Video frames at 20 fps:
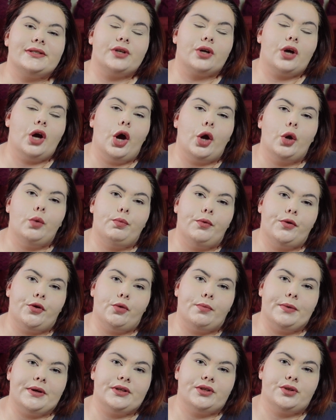to cope with
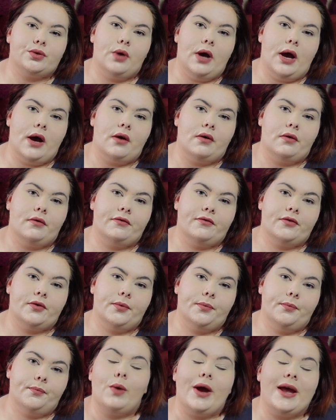your mental health,
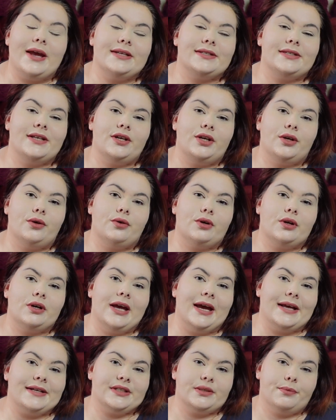ways that you can
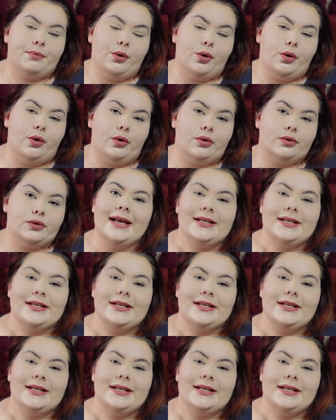get support.